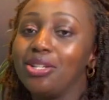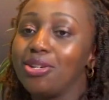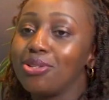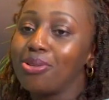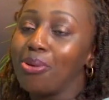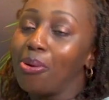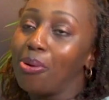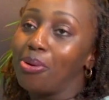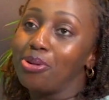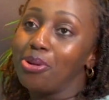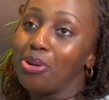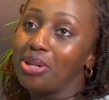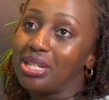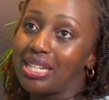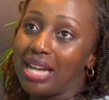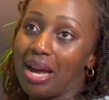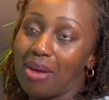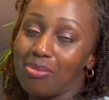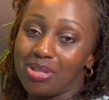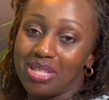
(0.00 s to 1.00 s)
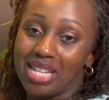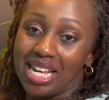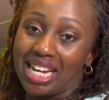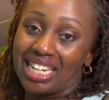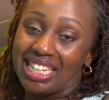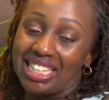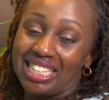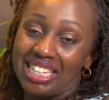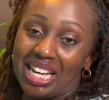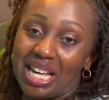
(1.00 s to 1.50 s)
So don't come to the
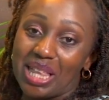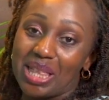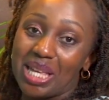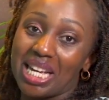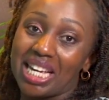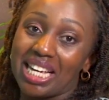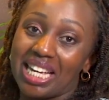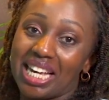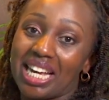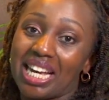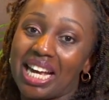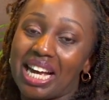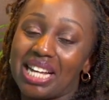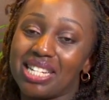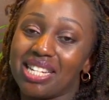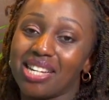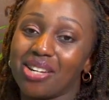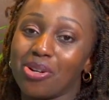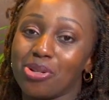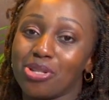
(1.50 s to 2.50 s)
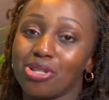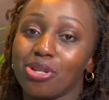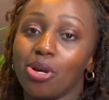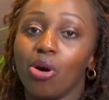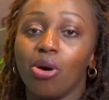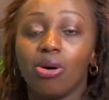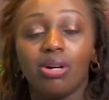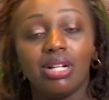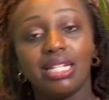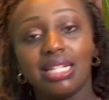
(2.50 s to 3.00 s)
clinic thinking that because
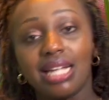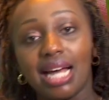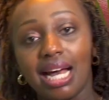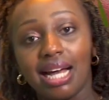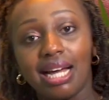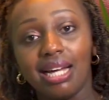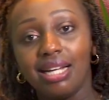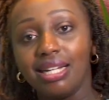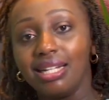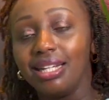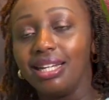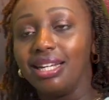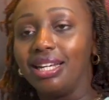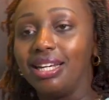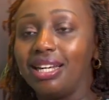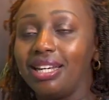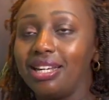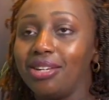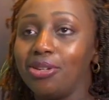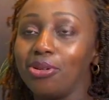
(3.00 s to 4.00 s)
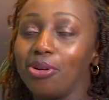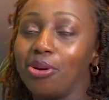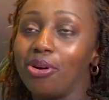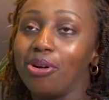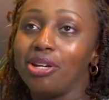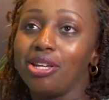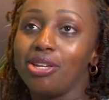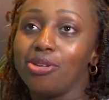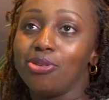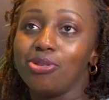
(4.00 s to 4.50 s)
you're older, you
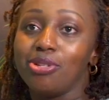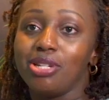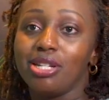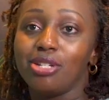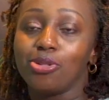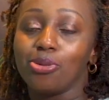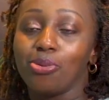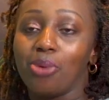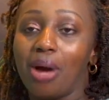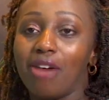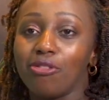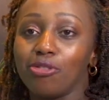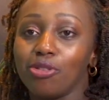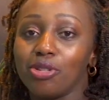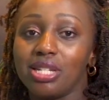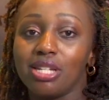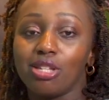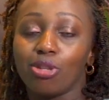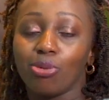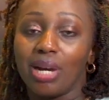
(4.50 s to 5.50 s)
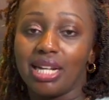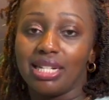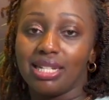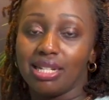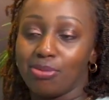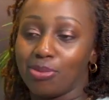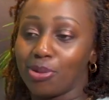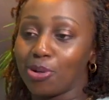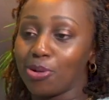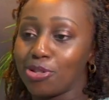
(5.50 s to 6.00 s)
know, you need to have your teeth
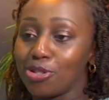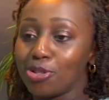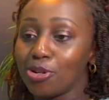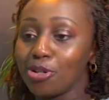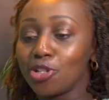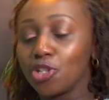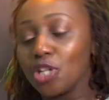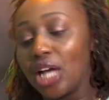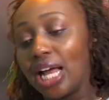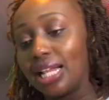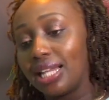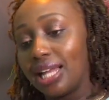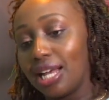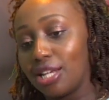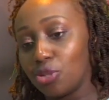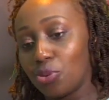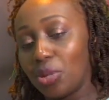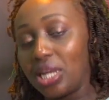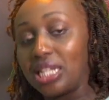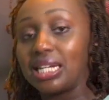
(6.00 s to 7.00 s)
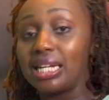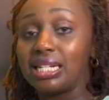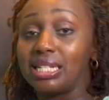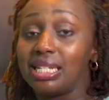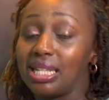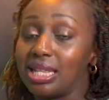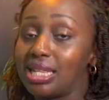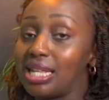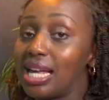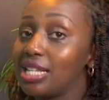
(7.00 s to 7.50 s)
whitened because your child has whiter
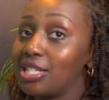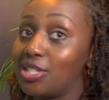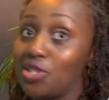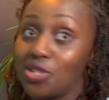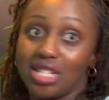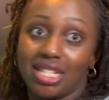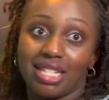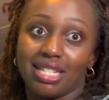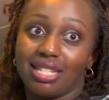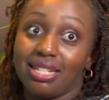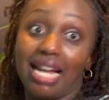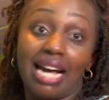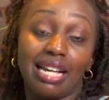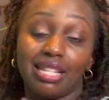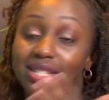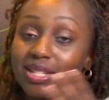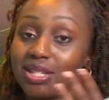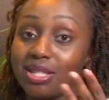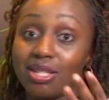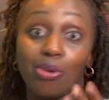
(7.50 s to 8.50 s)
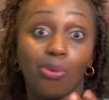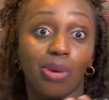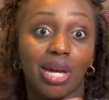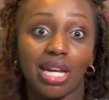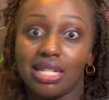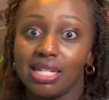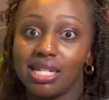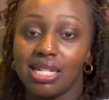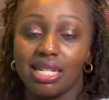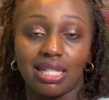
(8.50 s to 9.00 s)
teeth. That's just the
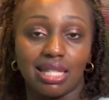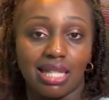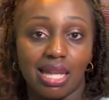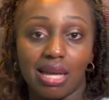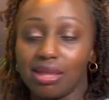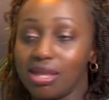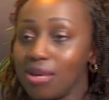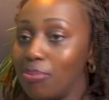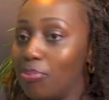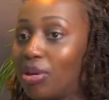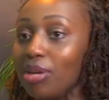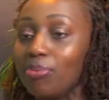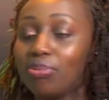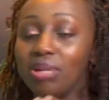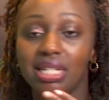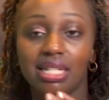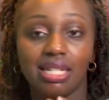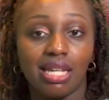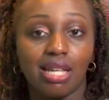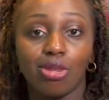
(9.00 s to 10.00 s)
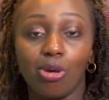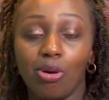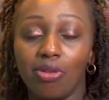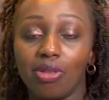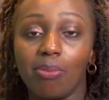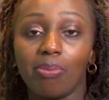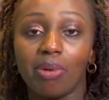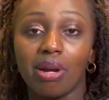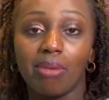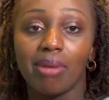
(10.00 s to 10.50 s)
way it is. That the baby teeth or
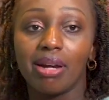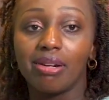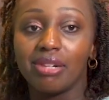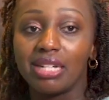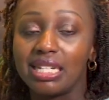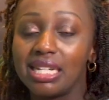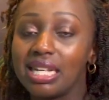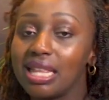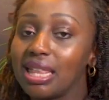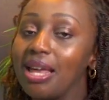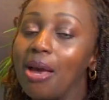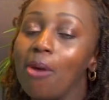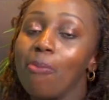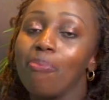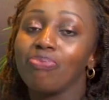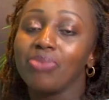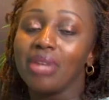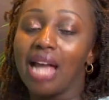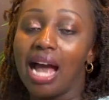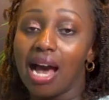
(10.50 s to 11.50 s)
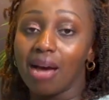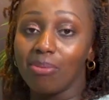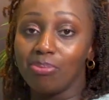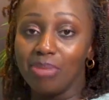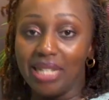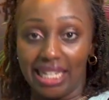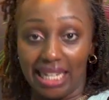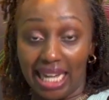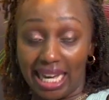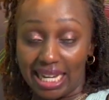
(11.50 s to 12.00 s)
the primary teeth are a
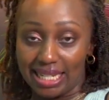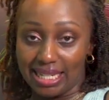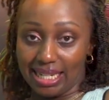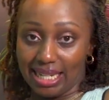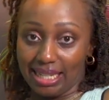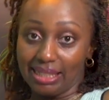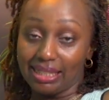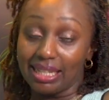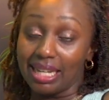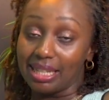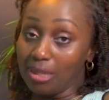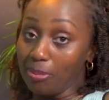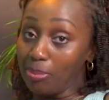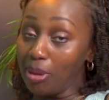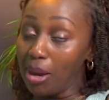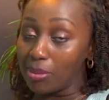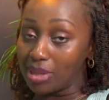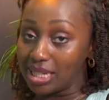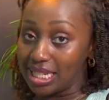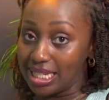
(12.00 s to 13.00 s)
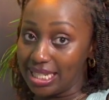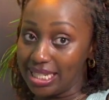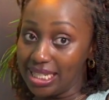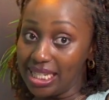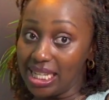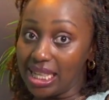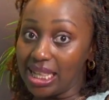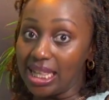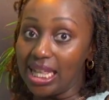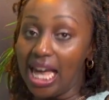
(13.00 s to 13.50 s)
bit lighter than the permanent
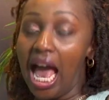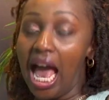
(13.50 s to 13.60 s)
teeth.